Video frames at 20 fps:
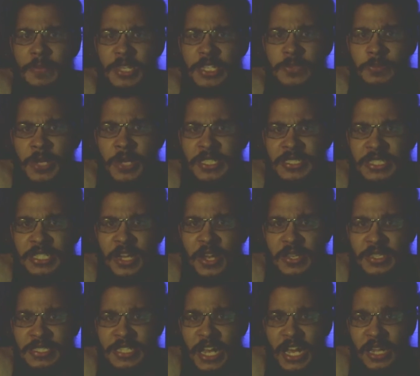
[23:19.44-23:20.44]
this Wednesday
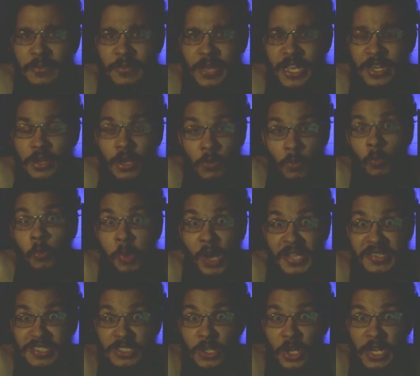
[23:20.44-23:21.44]
on Dynamite?
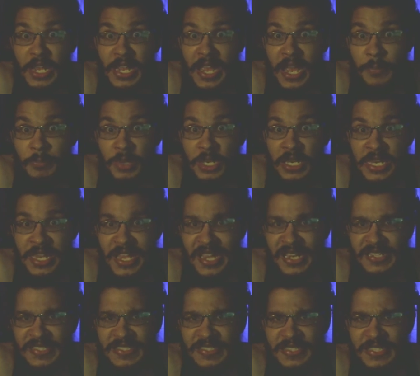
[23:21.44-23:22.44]
What's going to happen
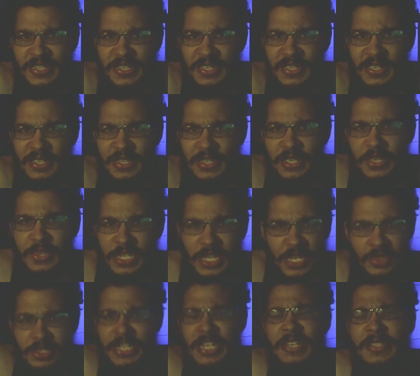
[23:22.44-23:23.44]
next? The
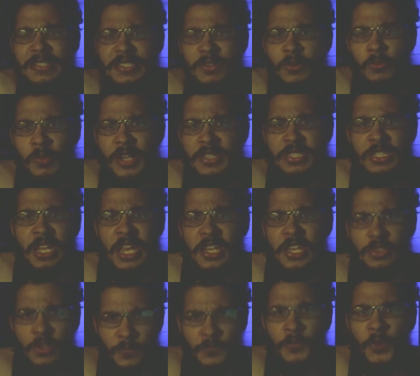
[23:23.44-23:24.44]
Elites, once again,
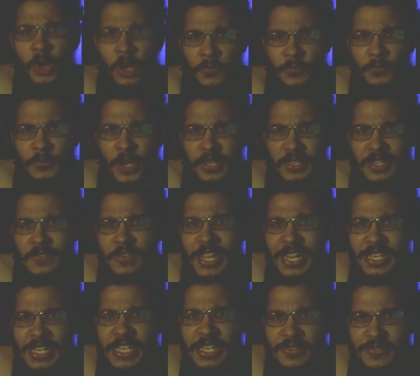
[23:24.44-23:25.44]
at the forefront of
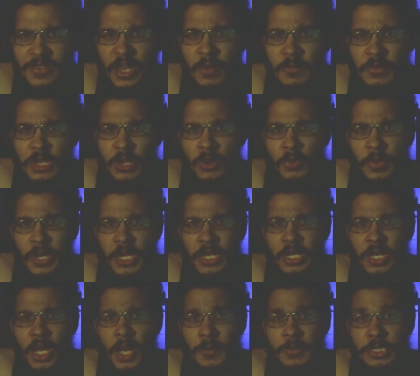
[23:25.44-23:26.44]
AEW when it
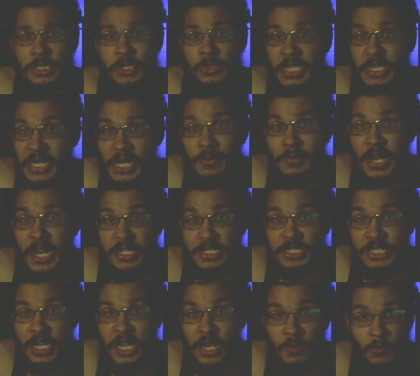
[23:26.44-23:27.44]
comes to the
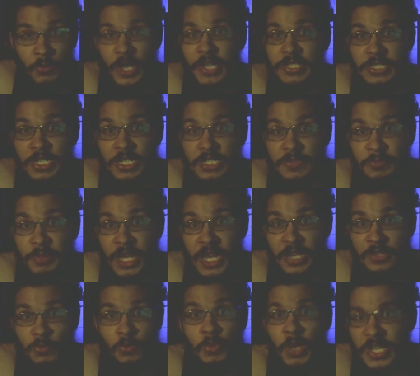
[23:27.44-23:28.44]
direction, what to
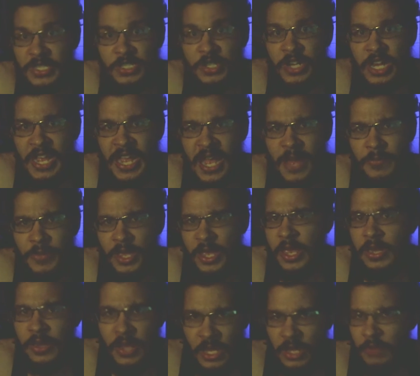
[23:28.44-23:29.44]
expect, what's going to
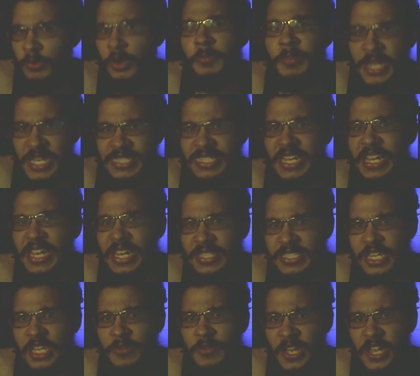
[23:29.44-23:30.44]
happen. Will BTE
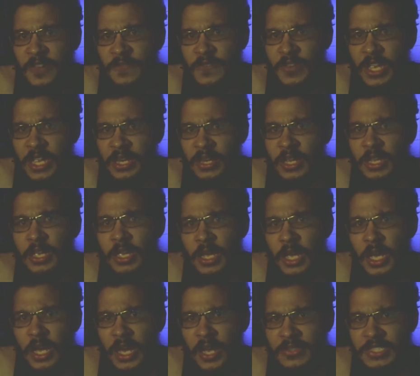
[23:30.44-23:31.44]
tell you anything?
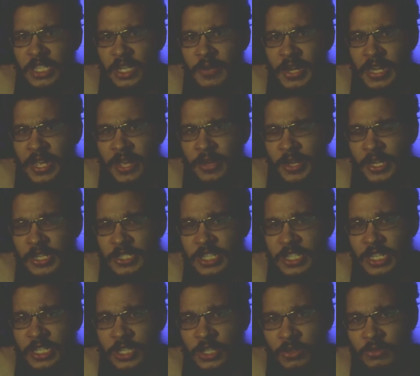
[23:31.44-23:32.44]
I'll tell you right now, under
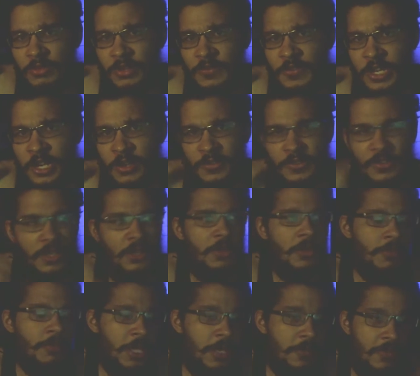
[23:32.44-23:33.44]
Jay Killgriff Garrison,
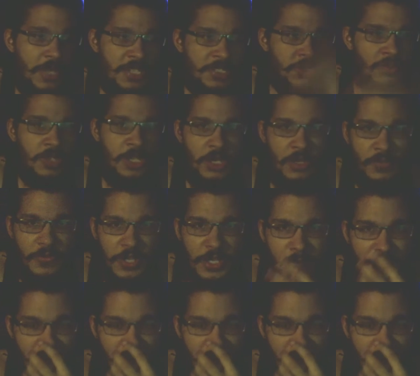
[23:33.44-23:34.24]
but that's a whole other thing.